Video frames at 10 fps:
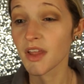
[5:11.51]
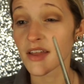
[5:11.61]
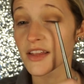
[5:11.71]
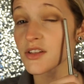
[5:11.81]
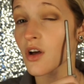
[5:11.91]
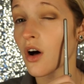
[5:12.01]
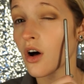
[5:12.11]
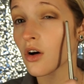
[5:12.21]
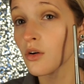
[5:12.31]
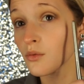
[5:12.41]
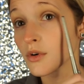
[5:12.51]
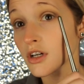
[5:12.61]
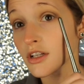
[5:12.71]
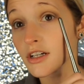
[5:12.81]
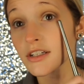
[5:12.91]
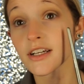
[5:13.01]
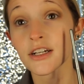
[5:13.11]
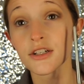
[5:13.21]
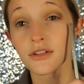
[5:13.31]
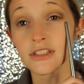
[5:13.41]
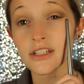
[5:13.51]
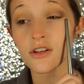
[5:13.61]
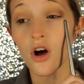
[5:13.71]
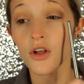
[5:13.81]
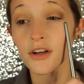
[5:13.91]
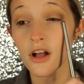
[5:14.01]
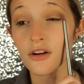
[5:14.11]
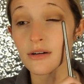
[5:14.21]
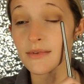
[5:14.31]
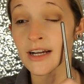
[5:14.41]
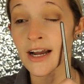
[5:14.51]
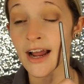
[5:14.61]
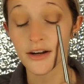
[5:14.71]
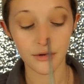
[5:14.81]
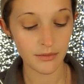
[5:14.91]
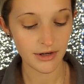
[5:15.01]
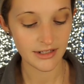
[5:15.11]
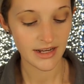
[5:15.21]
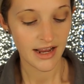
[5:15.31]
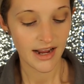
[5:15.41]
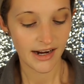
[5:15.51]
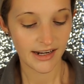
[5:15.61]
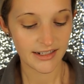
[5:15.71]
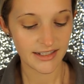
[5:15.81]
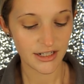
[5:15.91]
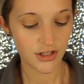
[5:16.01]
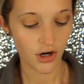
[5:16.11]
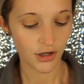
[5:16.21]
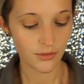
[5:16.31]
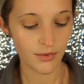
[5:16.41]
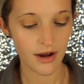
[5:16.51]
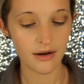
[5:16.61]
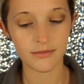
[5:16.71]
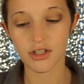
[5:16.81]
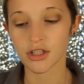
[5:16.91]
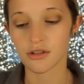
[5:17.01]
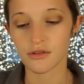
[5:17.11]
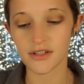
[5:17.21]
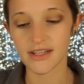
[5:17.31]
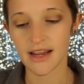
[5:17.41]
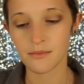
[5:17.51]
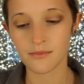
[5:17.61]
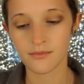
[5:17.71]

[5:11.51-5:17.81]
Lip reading: And that's all we're literally gonna do. Like, that's all the color I'm gonna add to it because it is a dark brown. I'm just gonna do the same.